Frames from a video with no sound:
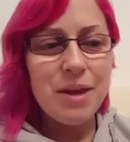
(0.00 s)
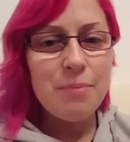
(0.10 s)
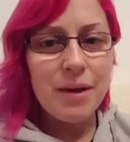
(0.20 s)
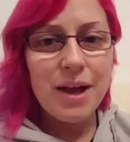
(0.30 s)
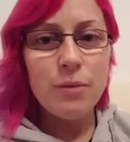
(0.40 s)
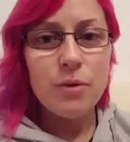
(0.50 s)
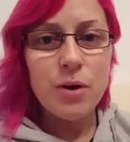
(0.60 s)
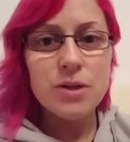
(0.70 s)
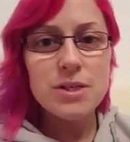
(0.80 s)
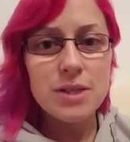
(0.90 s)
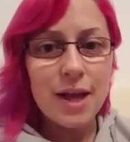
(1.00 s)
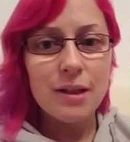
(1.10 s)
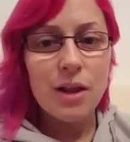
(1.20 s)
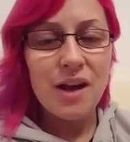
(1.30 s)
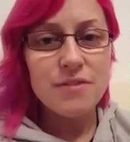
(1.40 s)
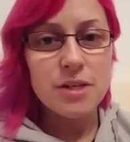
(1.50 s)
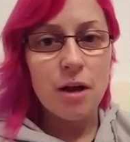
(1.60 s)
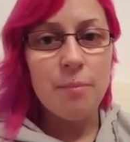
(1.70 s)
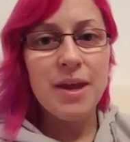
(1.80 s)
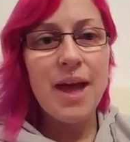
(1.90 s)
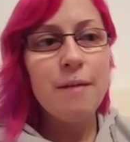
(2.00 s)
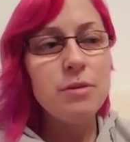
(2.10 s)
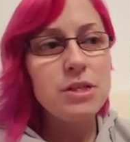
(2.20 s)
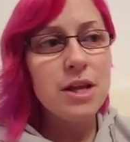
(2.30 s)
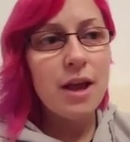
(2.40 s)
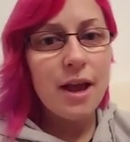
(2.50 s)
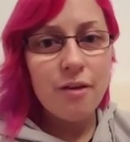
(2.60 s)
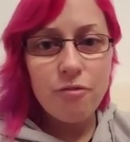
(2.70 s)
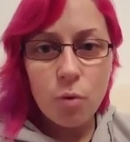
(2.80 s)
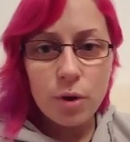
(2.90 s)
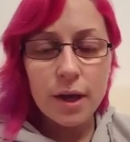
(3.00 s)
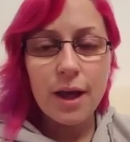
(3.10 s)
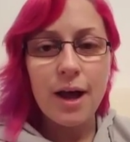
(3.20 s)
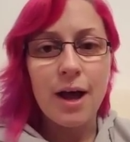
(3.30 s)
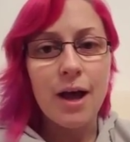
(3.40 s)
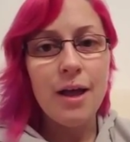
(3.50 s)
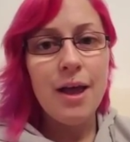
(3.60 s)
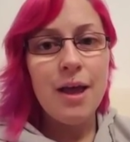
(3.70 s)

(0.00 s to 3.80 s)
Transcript: big part was that lifestyle, being able to afford a car,